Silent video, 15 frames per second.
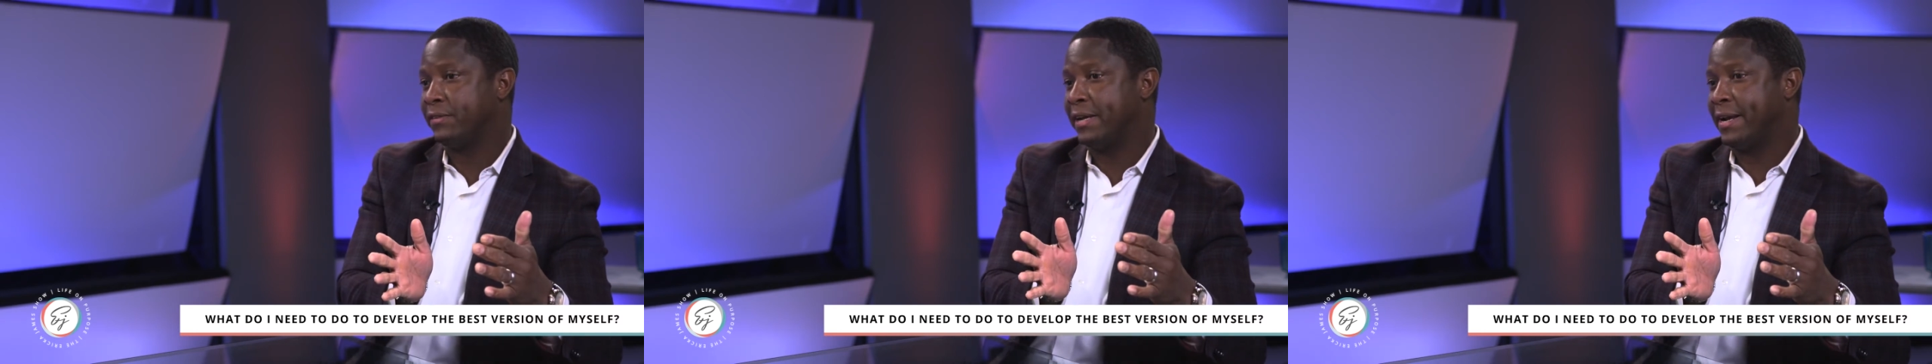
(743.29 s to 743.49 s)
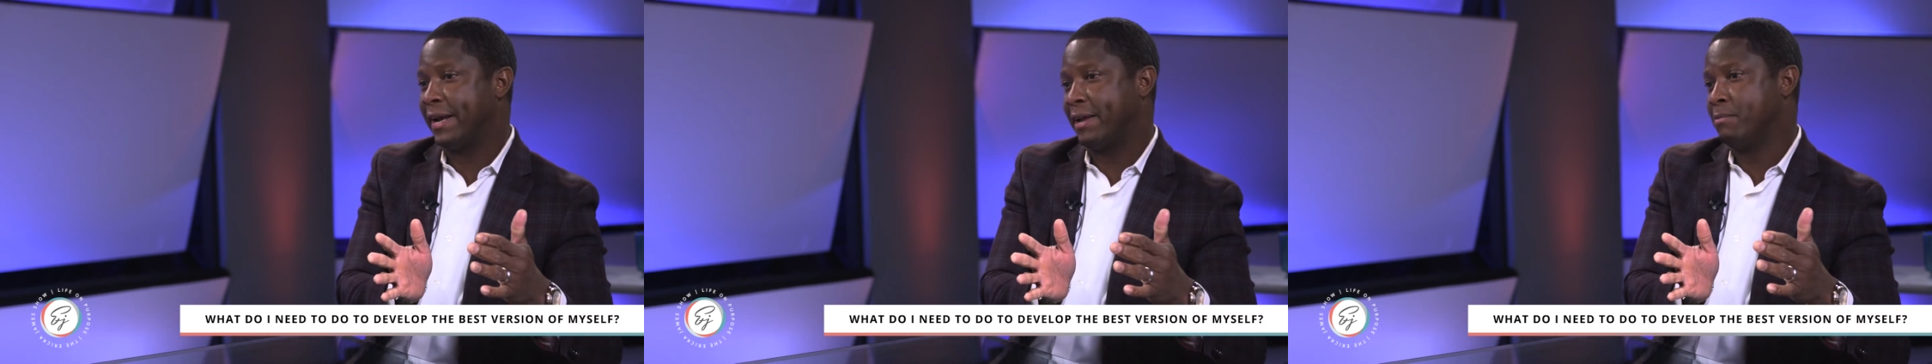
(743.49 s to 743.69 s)

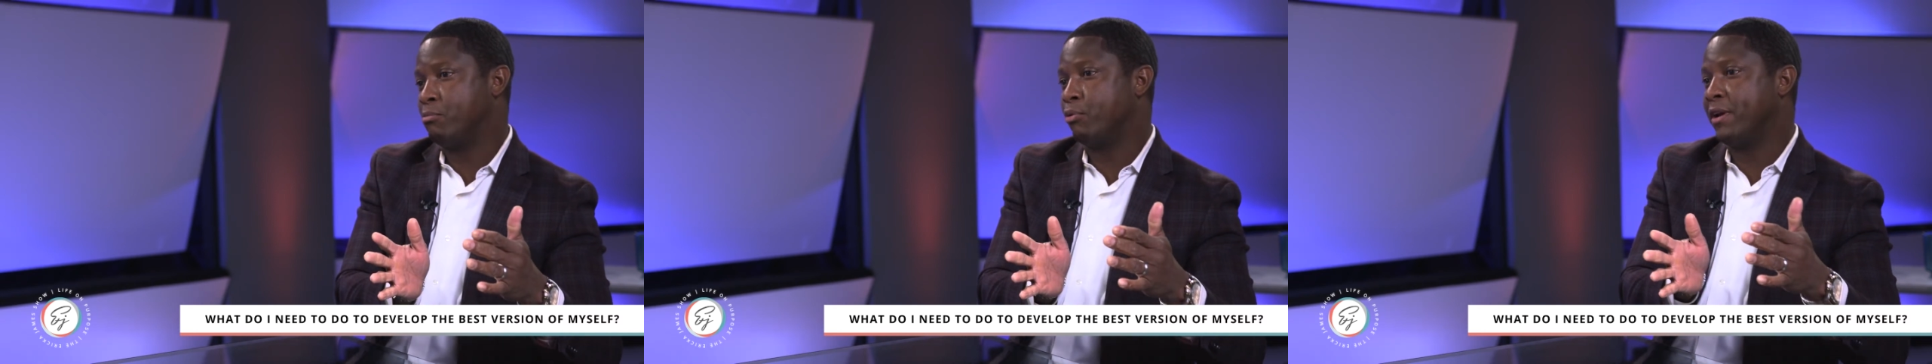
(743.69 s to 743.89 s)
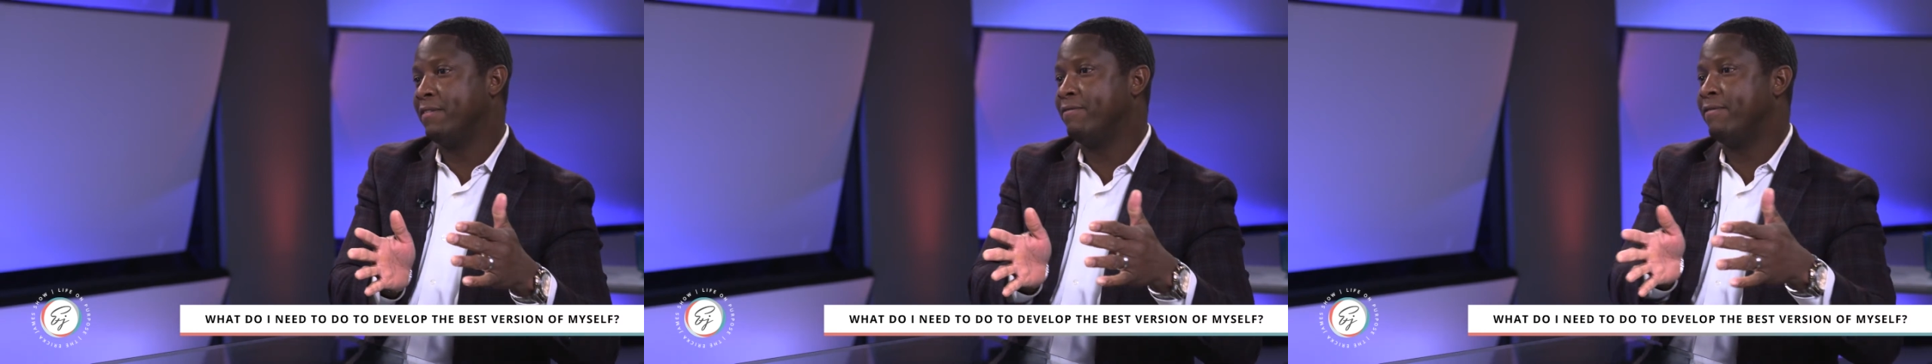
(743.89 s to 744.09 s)
that I can
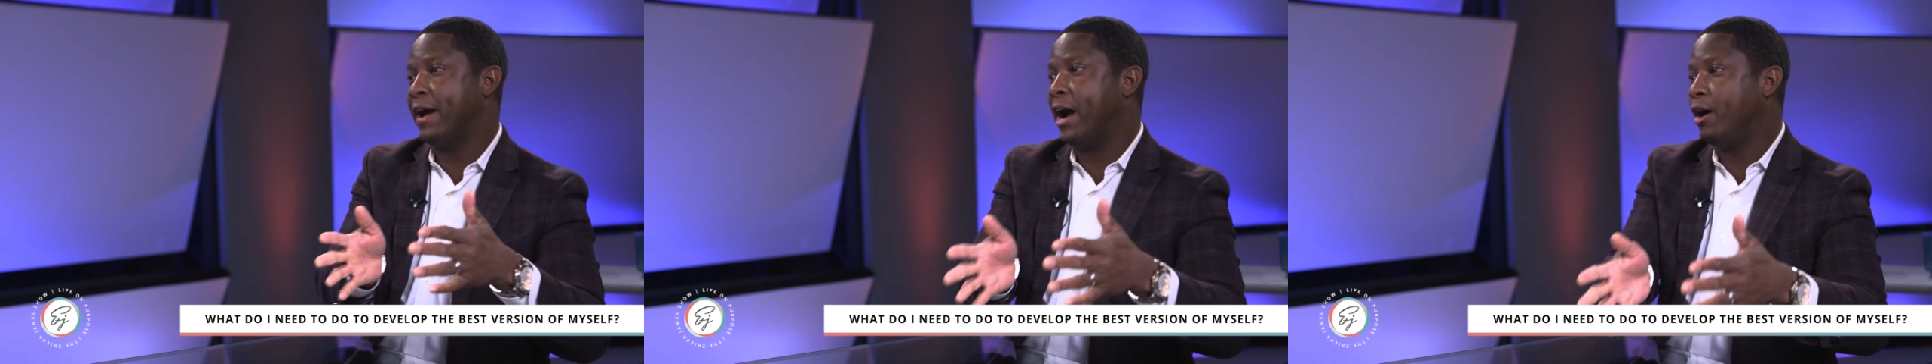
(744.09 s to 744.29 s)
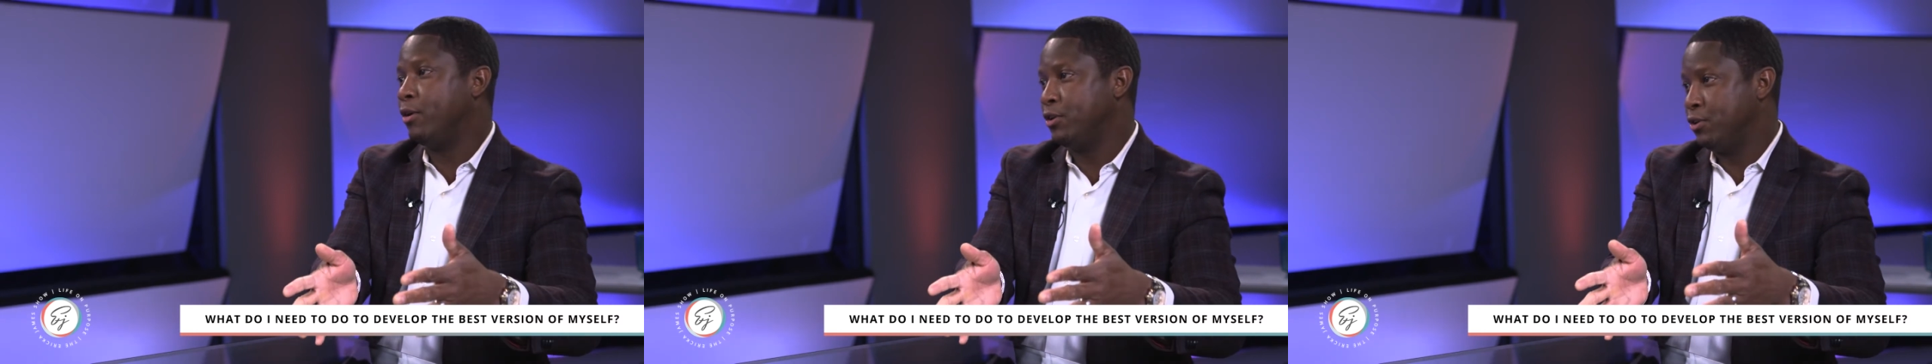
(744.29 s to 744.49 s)
bring
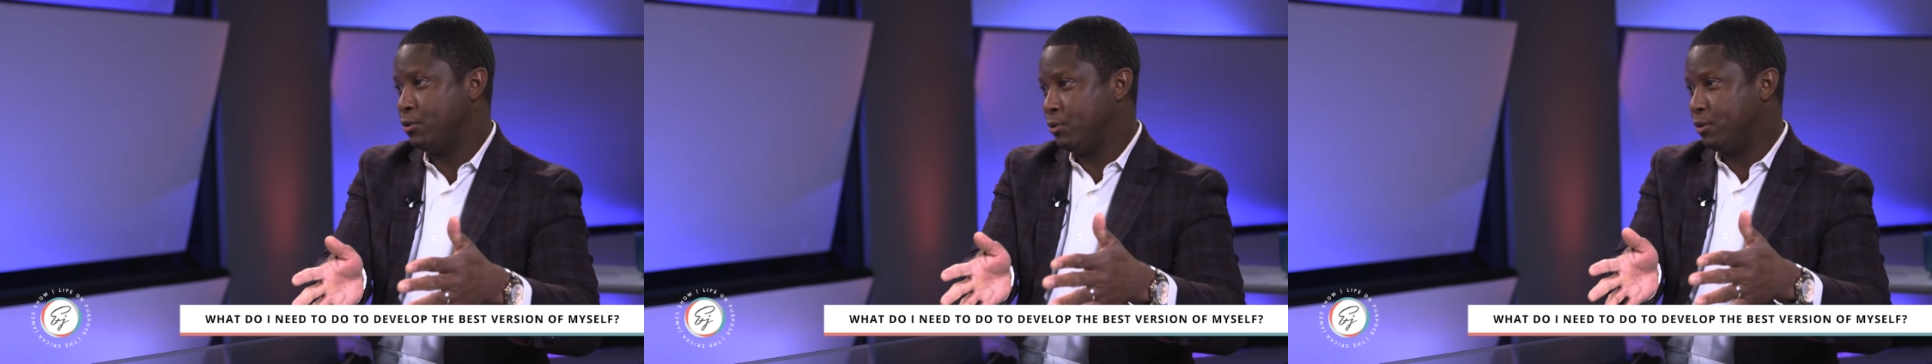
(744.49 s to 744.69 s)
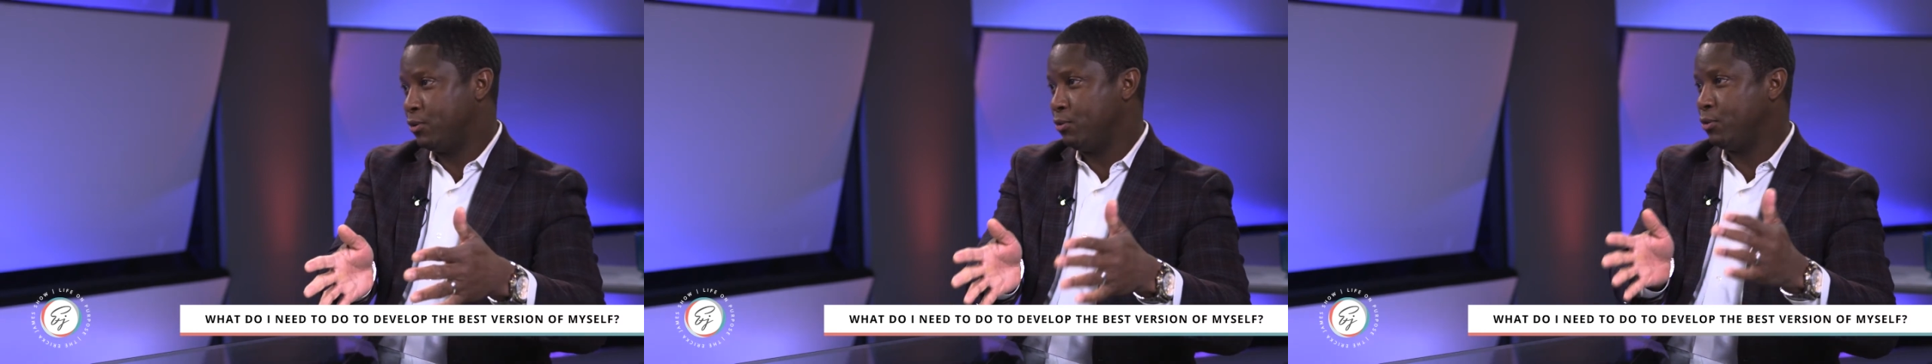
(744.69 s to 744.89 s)

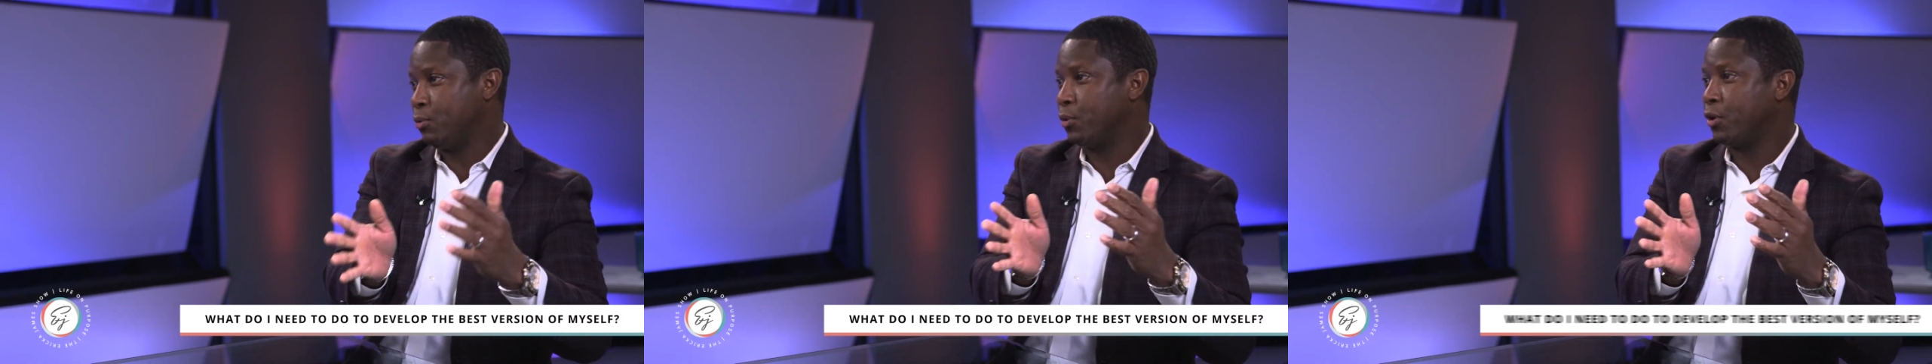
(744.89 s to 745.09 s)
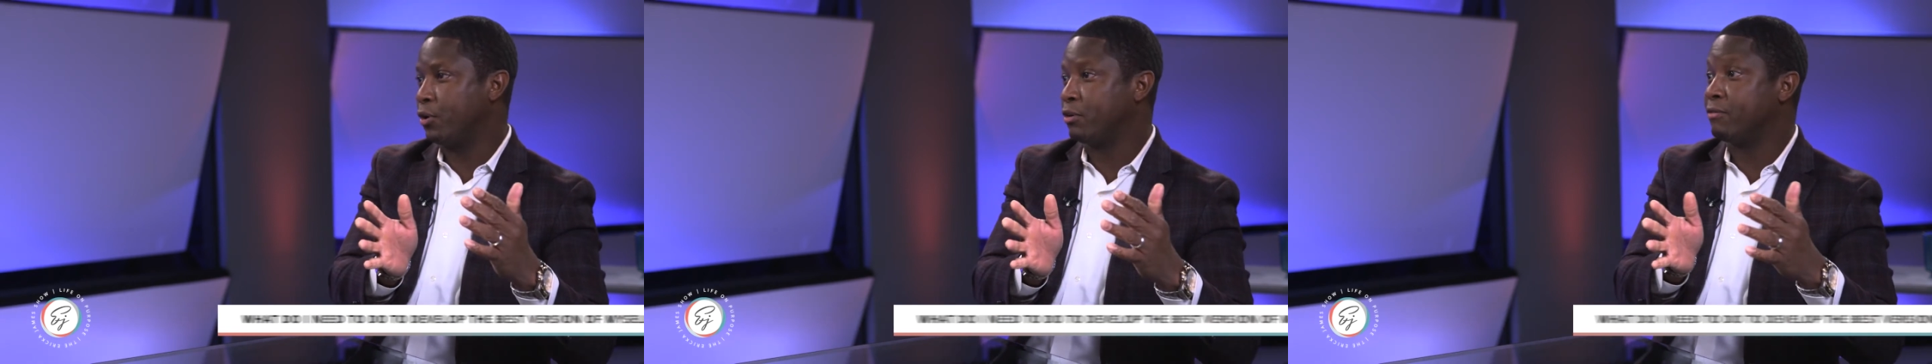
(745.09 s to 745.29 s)
value to the
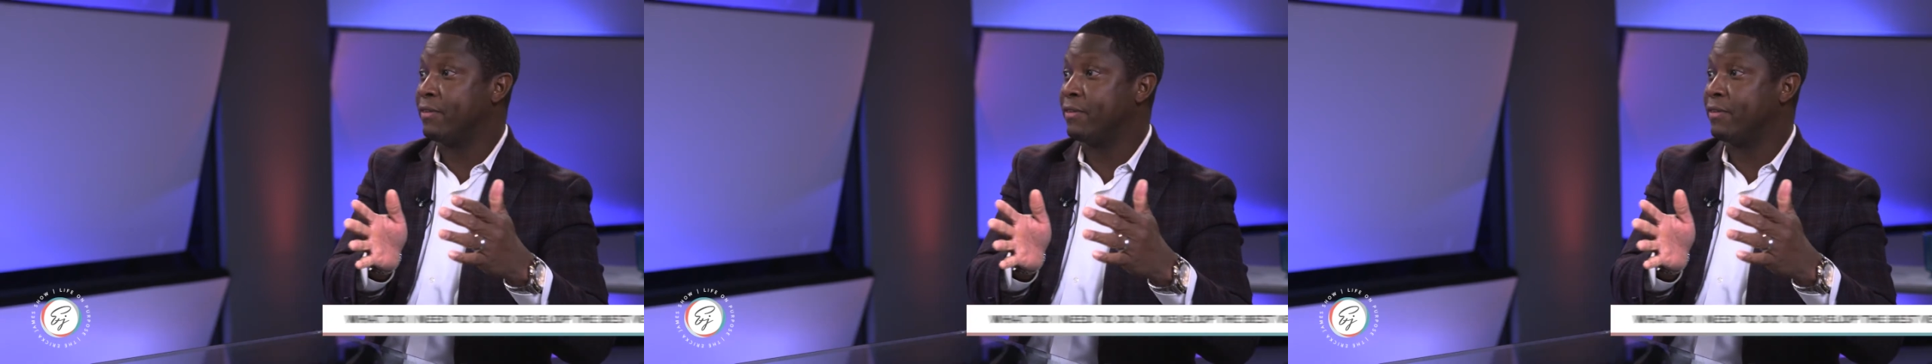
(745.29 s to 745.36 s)
world,